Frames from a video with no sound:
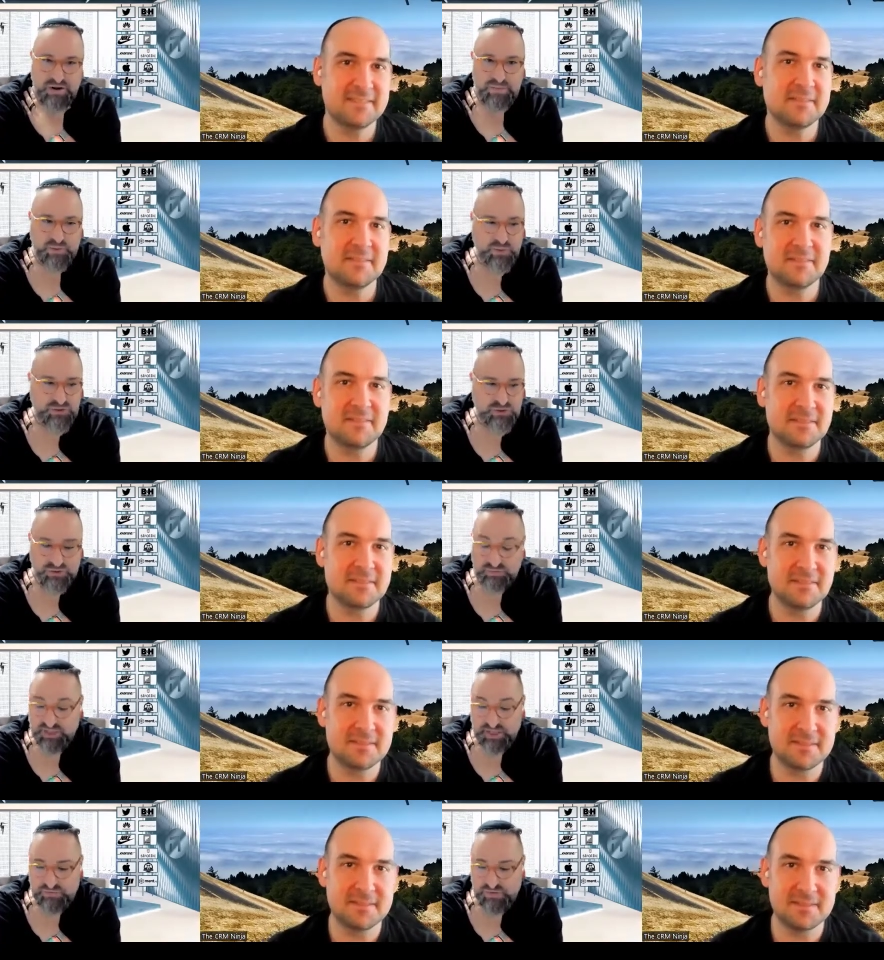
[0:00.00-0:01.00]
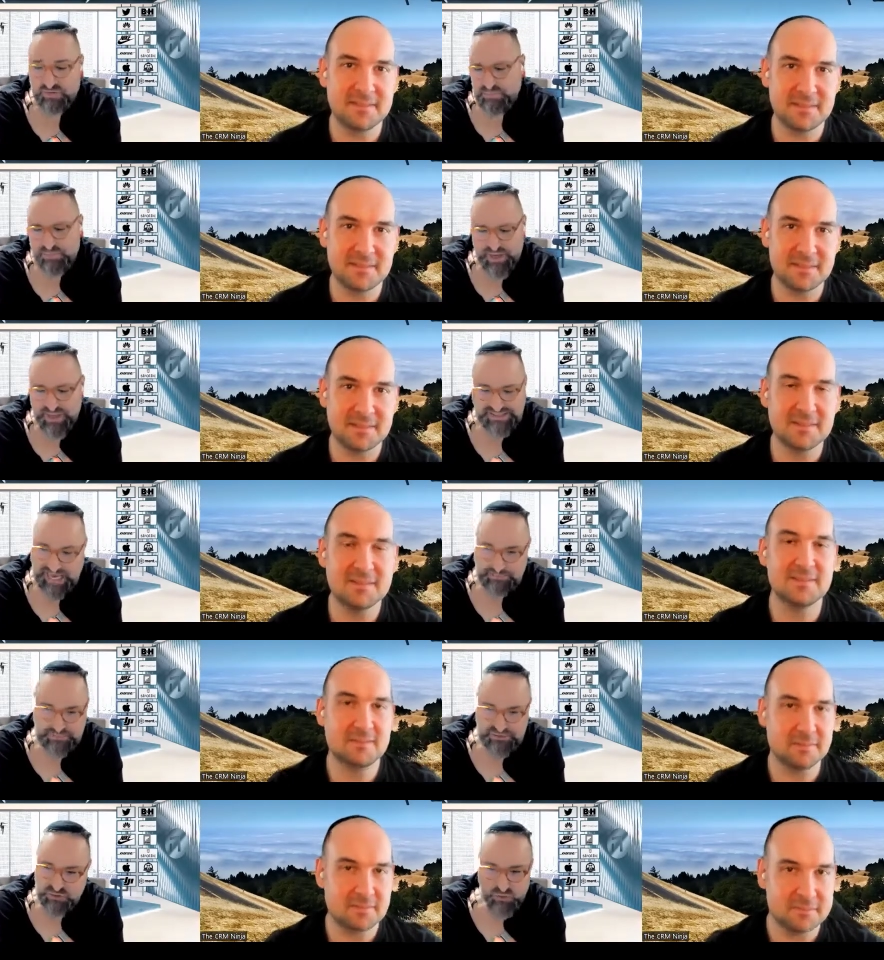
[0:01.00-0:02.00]
Speaker 1: in between Jerusalem and Tel Aviv, it's
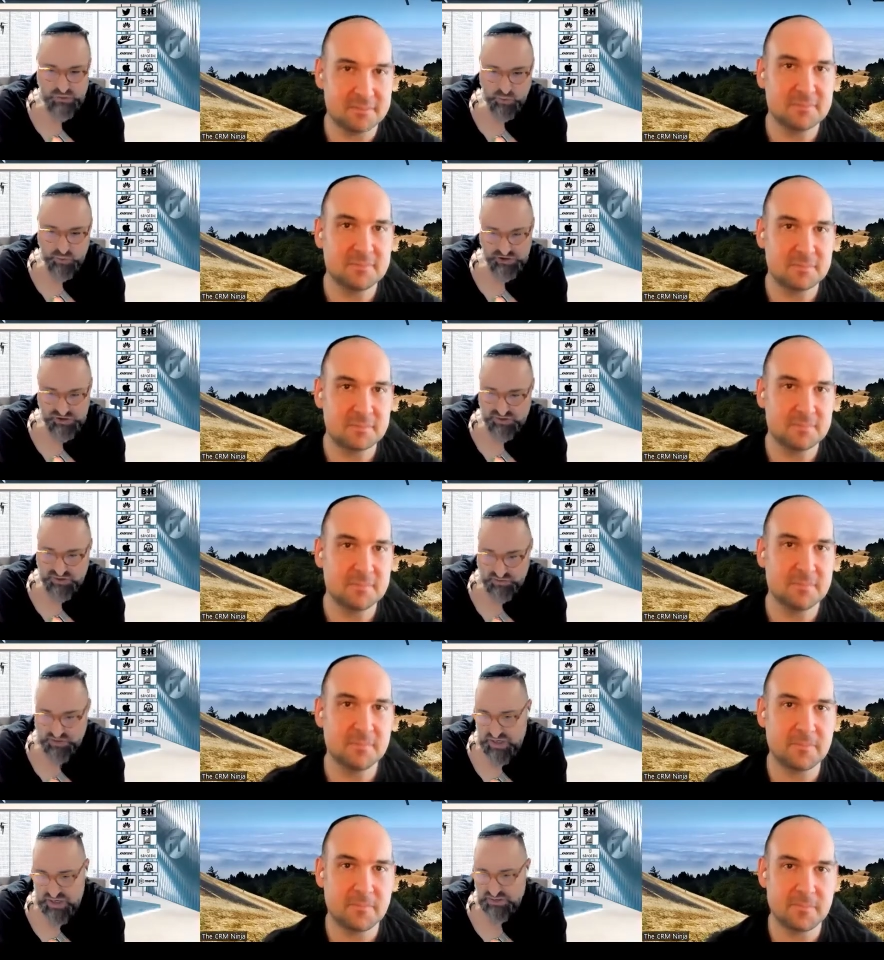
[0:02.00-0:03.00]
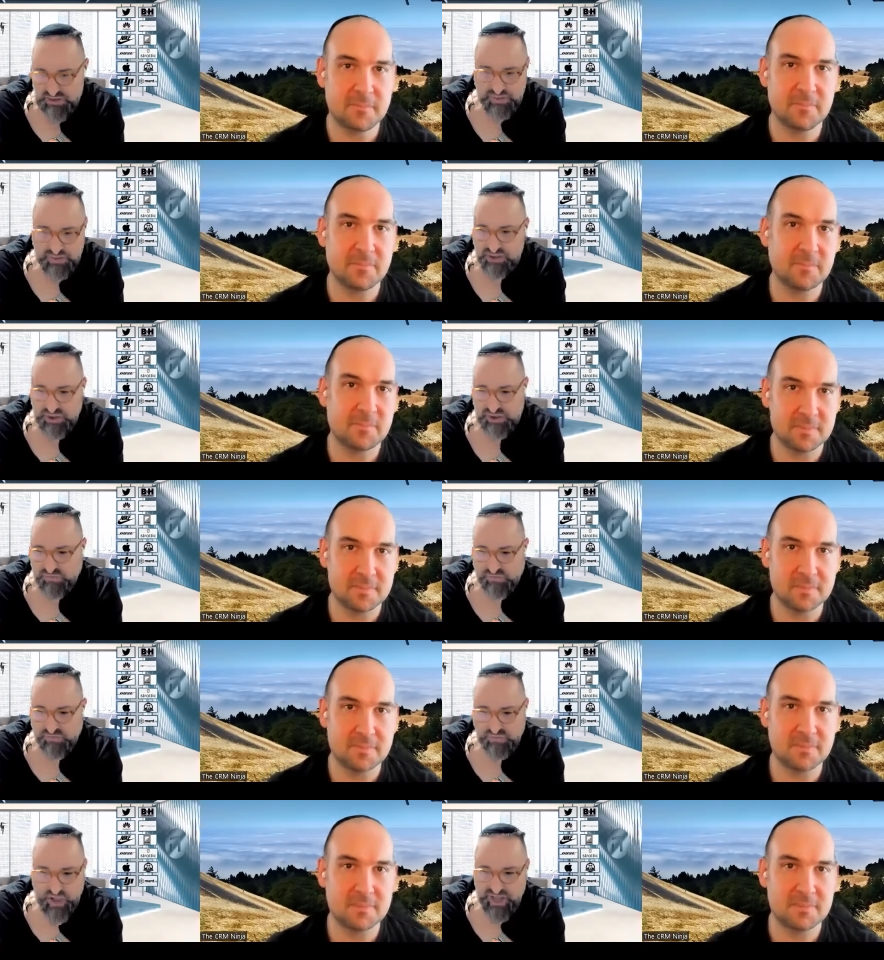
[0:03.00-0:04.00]
absolutely gorgeous. So to me, just
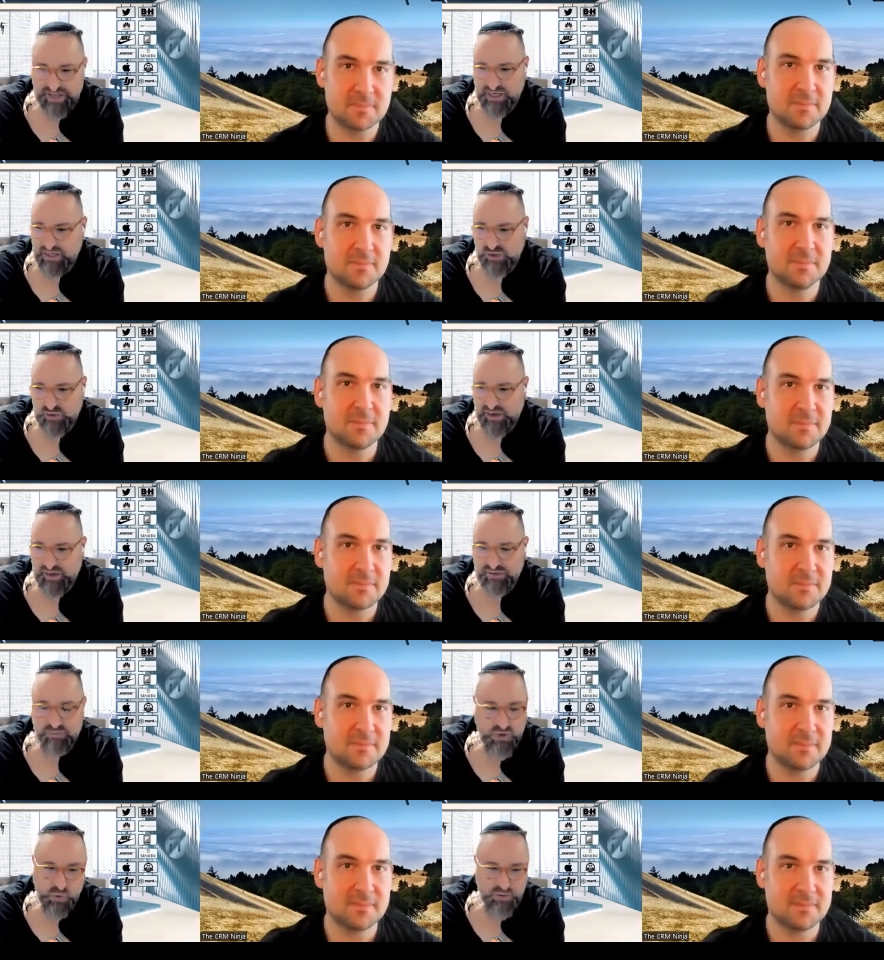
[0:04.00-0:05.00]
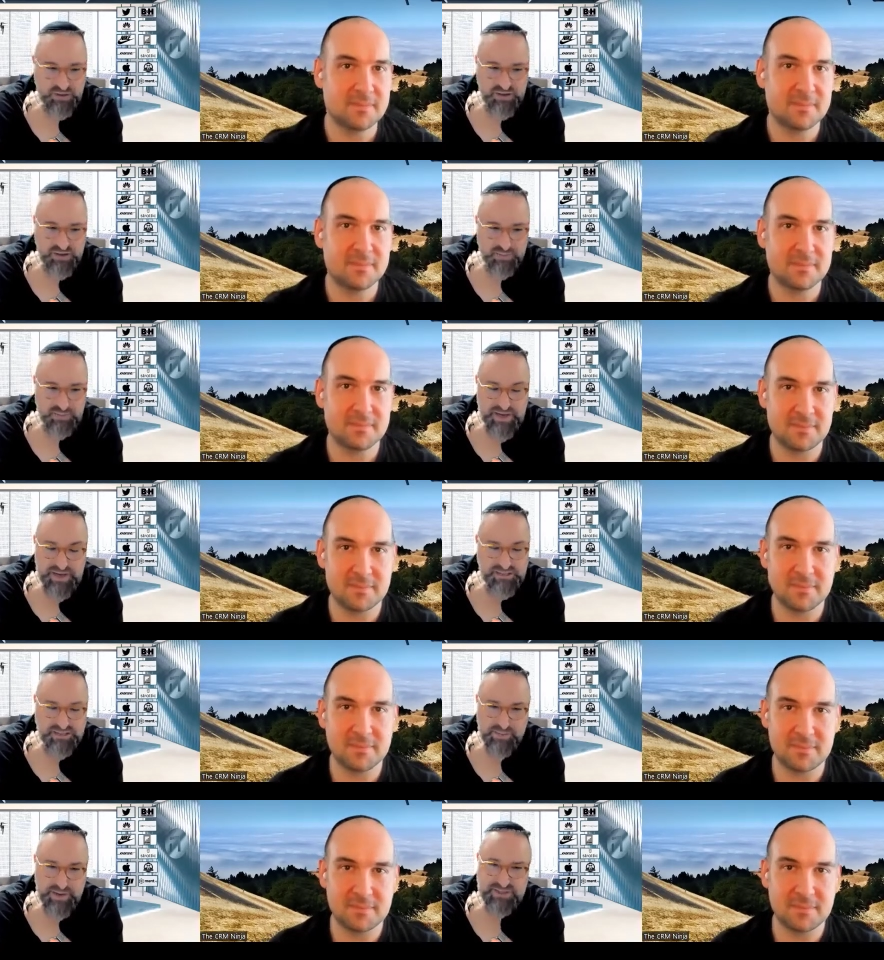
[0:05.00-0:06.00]
flying in Israel and recording the amazing,
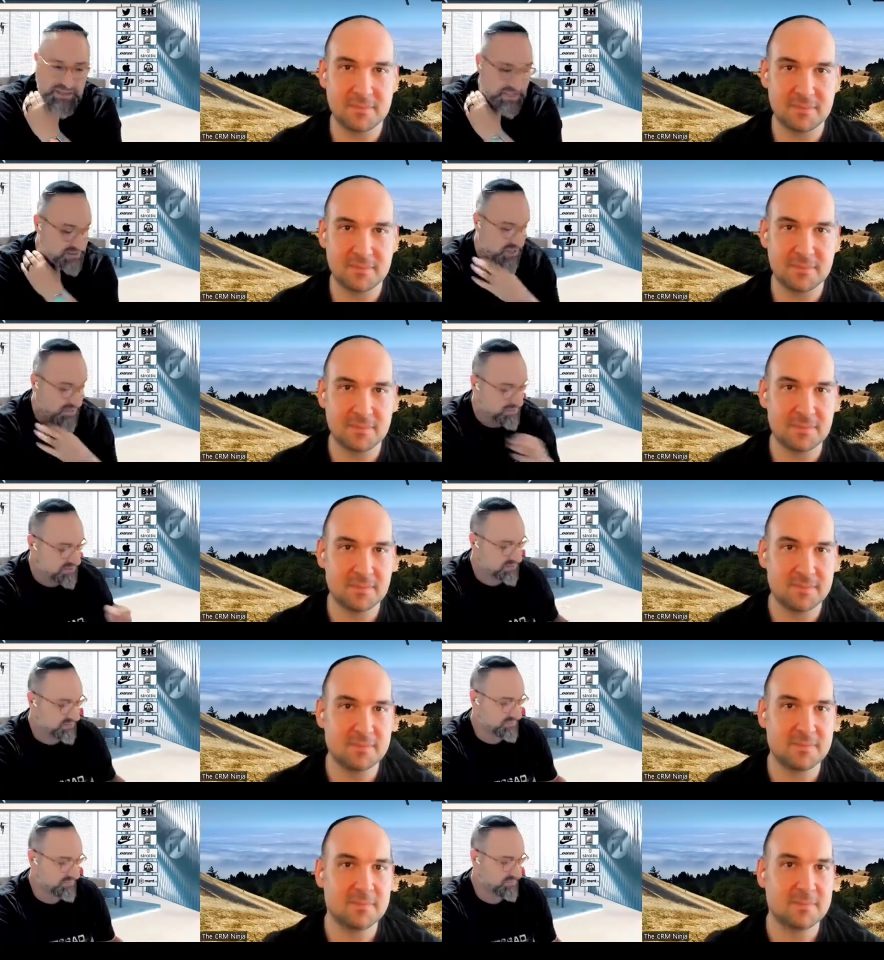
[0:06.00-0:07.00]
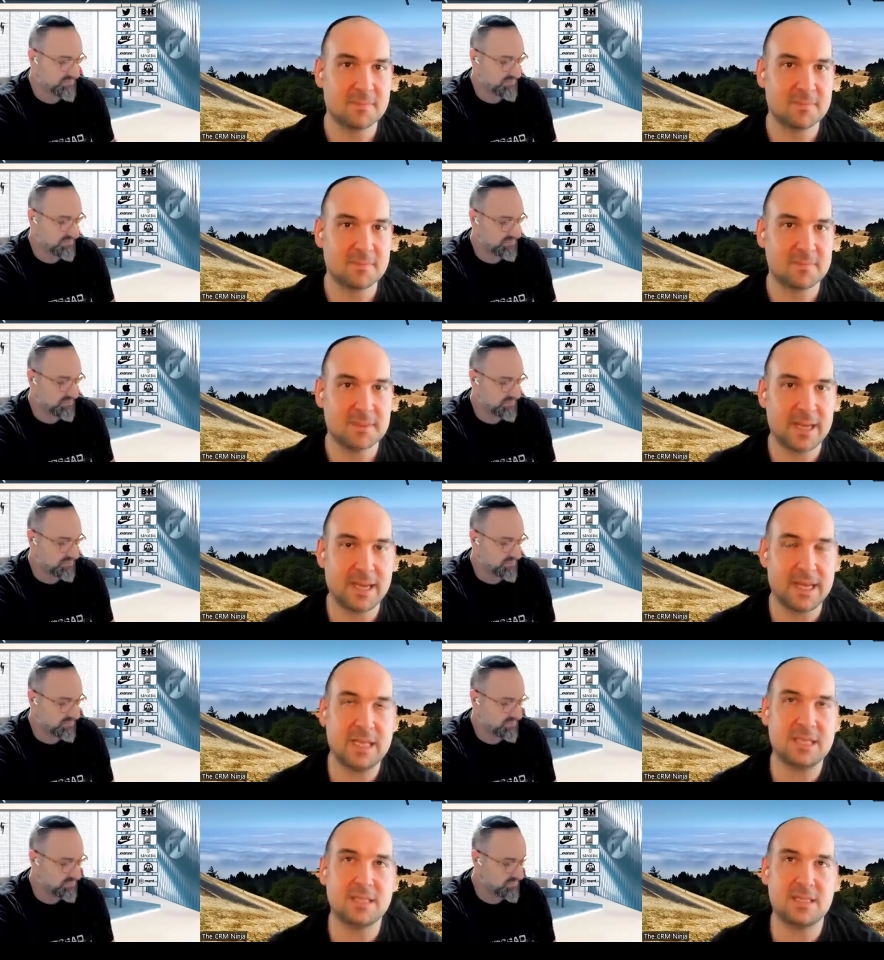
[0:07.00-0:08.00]
amazing
Speaker 2: landscapes.
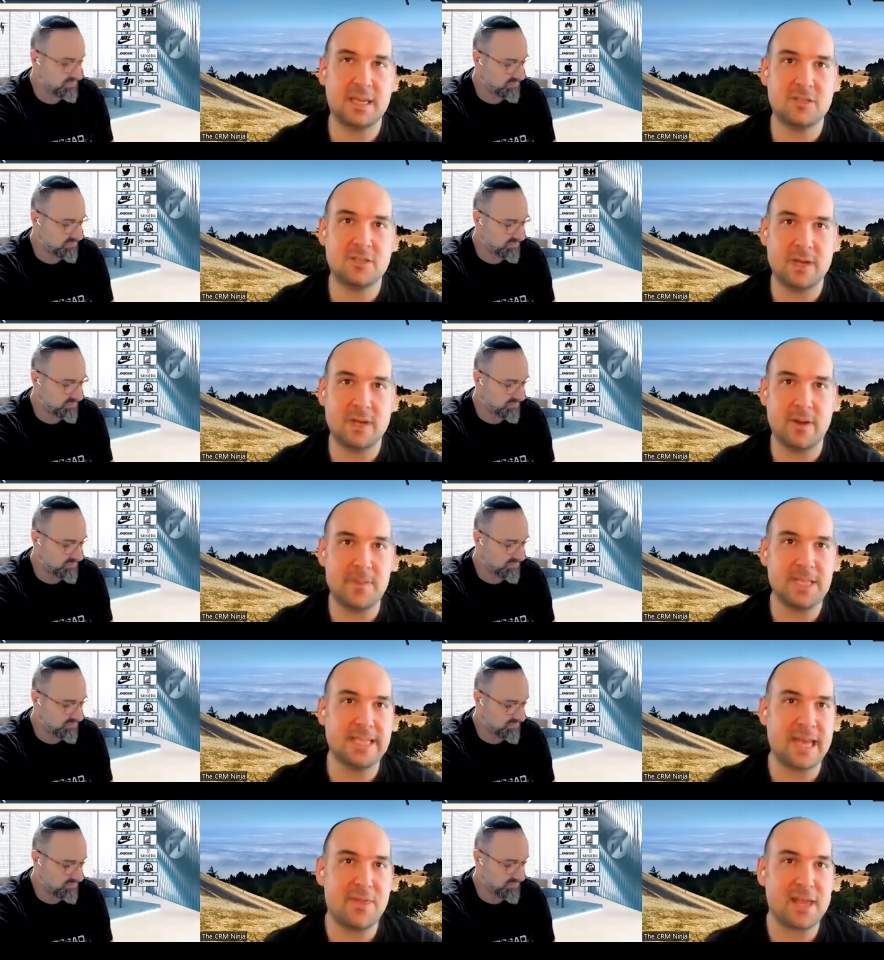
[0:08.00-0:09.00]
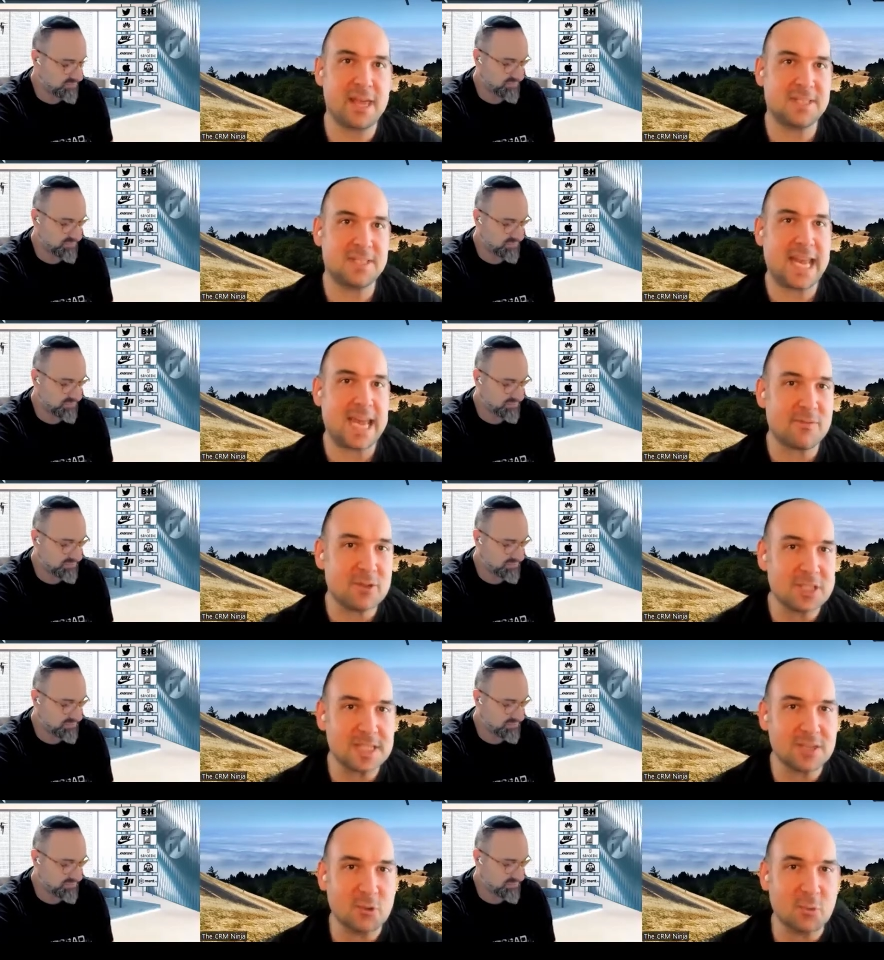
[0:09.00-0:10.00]
It is is really quite amazing. I think I've seen every
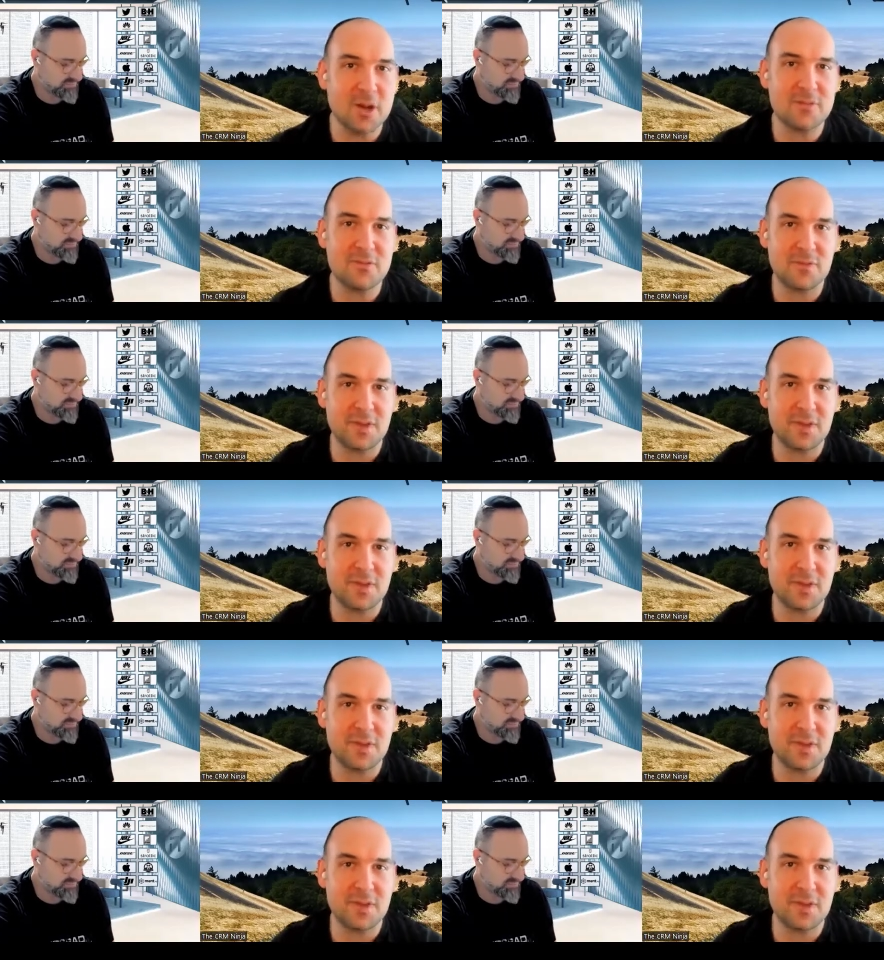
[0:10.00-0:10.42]
single one of the